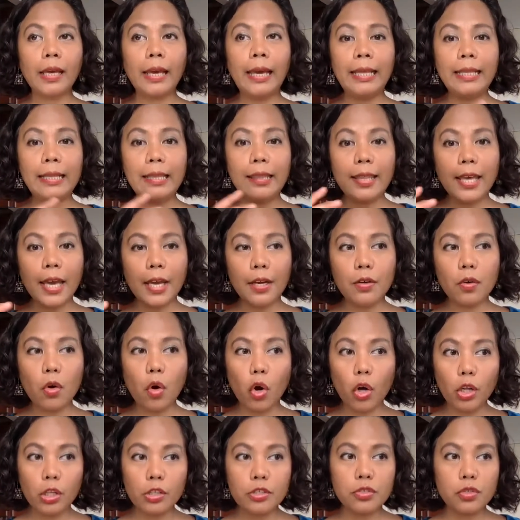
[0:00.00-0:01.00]
and then
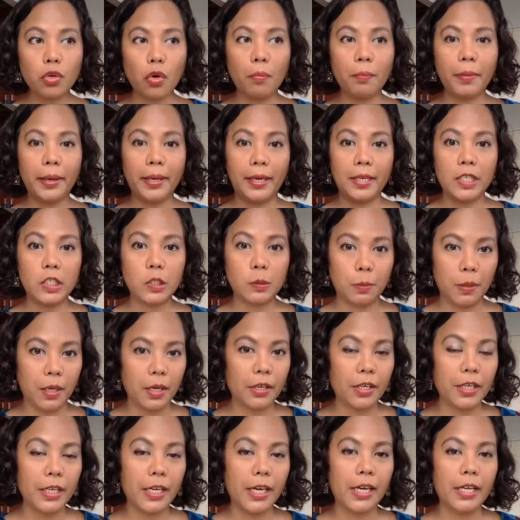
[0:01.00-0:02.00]
also my
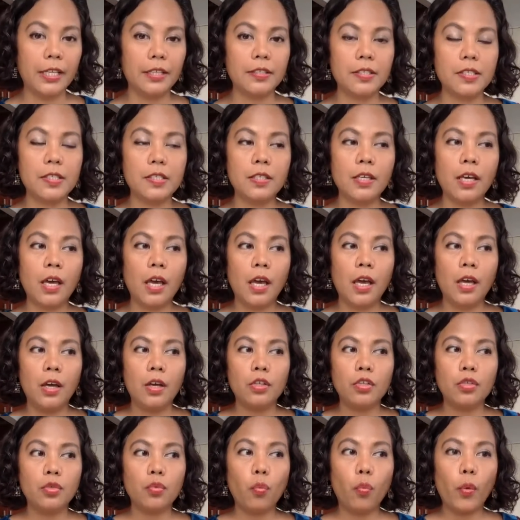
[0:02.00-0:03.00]
experience
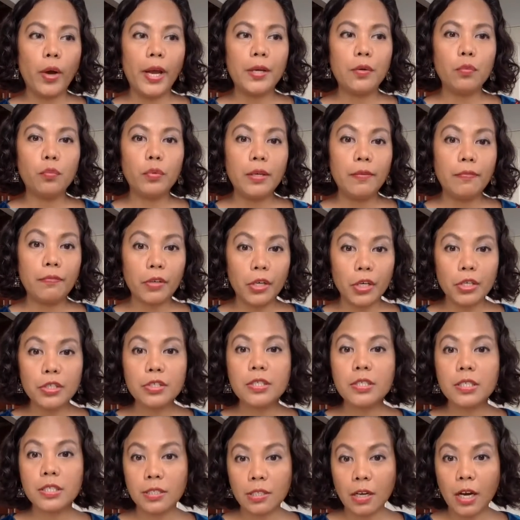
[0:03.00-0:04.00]
when I
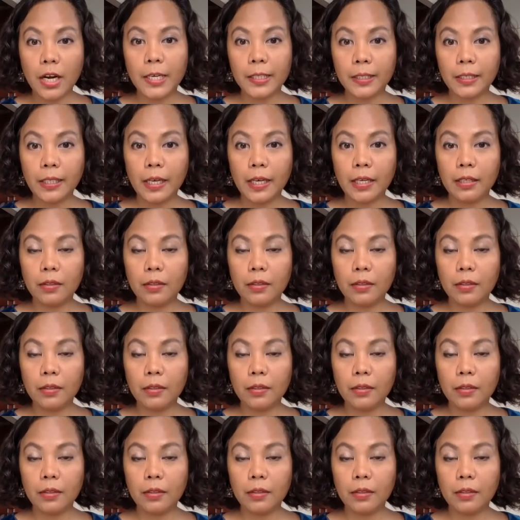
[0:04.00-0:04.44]
first had